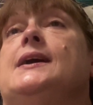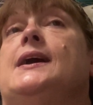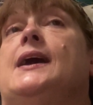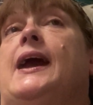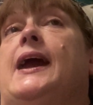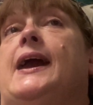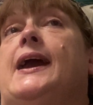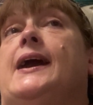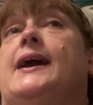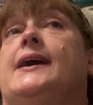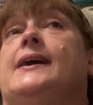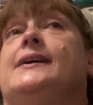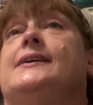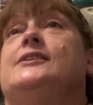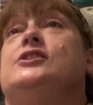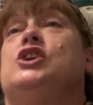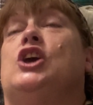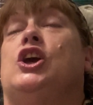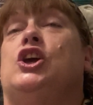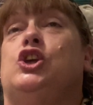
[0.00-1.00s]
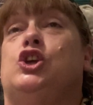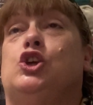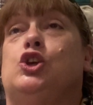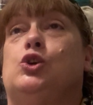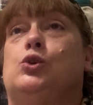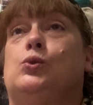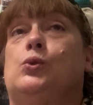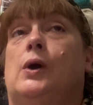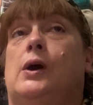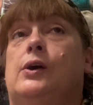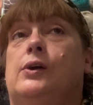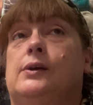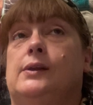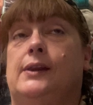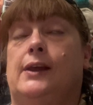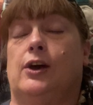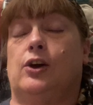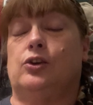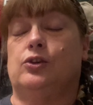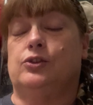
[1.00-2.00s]
And you are
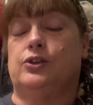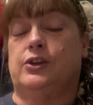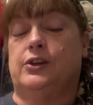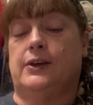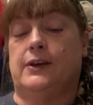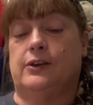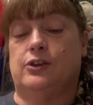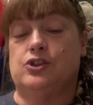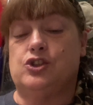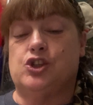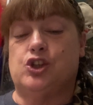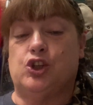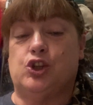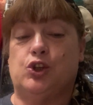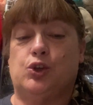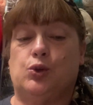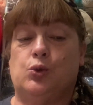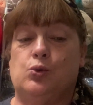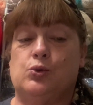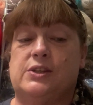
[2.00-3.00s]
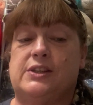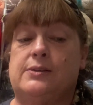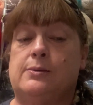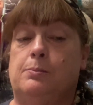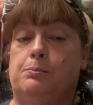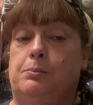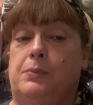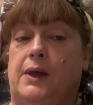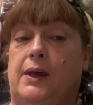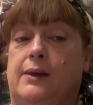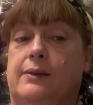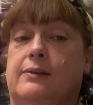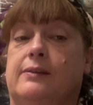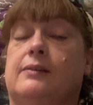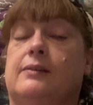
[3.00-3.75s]
allowed to submit